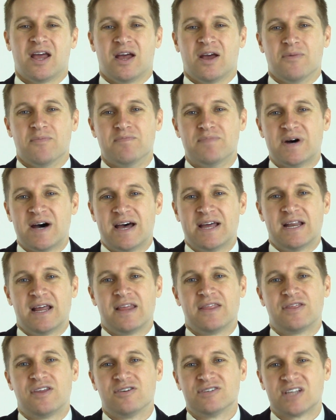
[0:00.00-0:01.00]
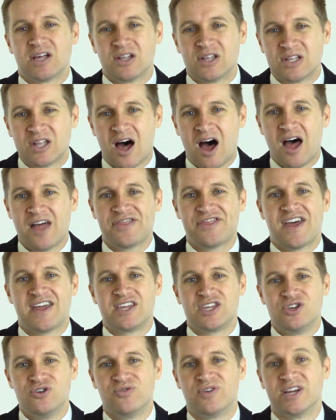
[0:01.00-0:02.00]
But there's a lot
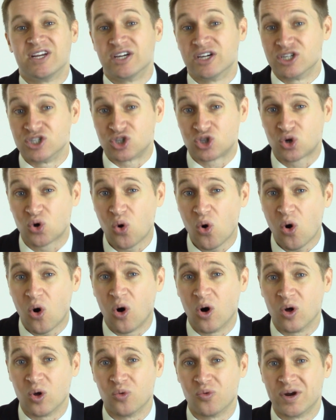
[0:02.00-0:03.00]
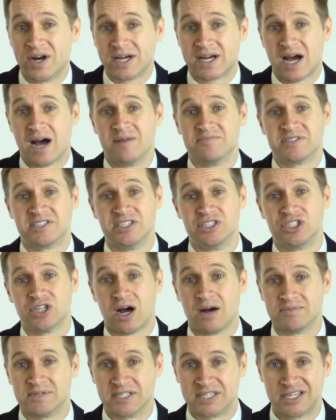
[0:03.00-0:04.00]
that you can control when it comes to
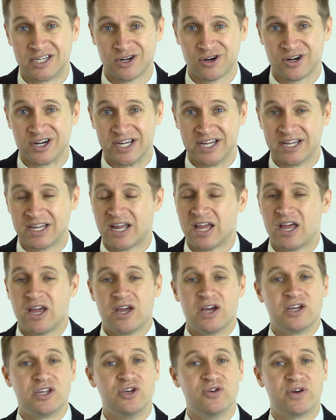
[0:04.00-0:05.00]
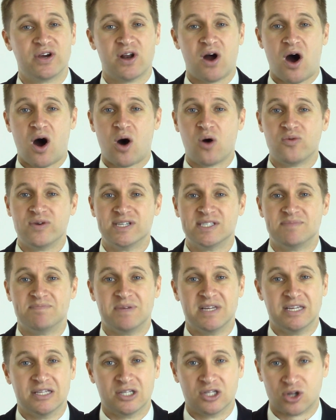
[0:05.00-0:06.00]
job security. You can always
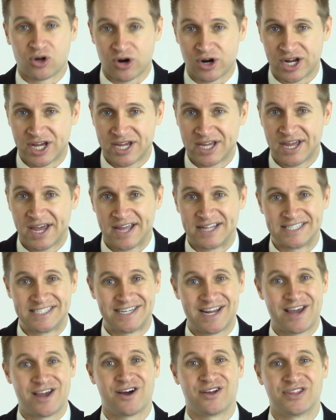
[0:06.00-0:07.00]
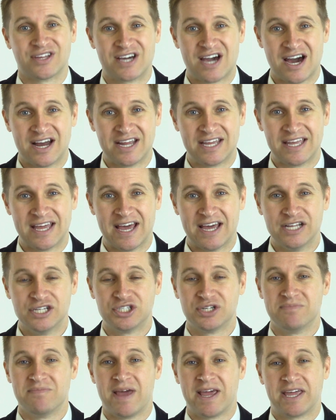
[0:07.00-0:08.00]
be learning and staying on the cutting
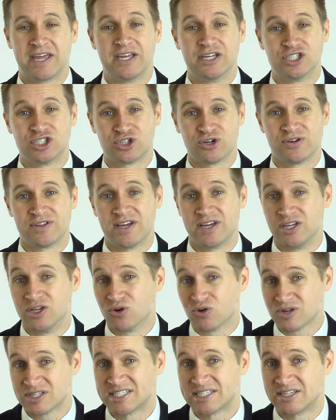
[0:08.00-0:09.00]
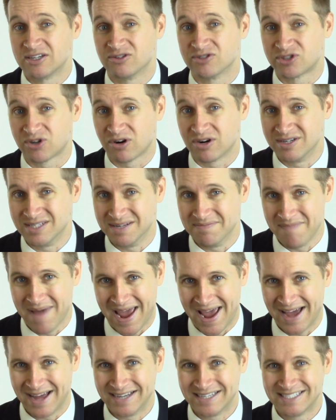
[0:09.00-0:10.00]
edge and making sure that your skills are in
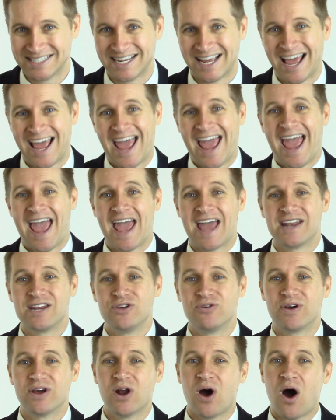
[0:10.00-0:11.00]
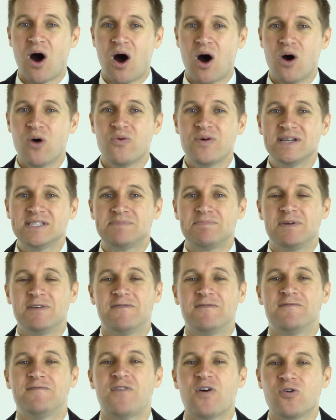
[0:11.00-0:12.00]
demand. And you can always be
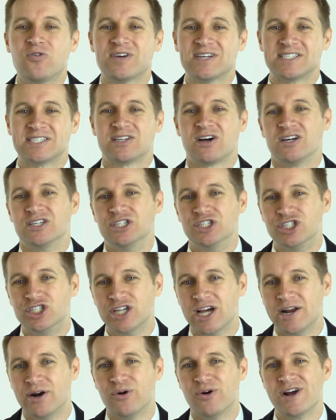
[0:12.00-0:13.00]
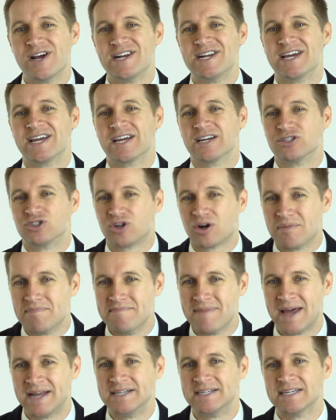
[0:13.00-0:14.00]
focused on generating
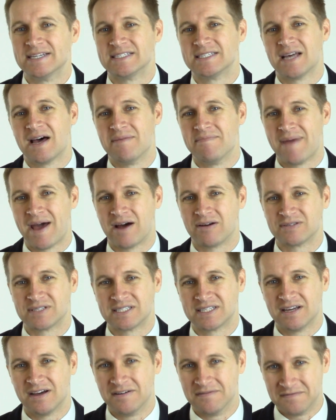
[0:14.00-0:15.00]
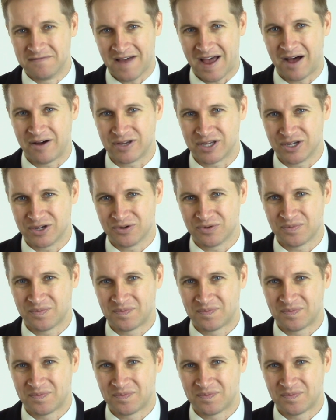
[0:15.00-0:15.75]
tremendous amounts of value.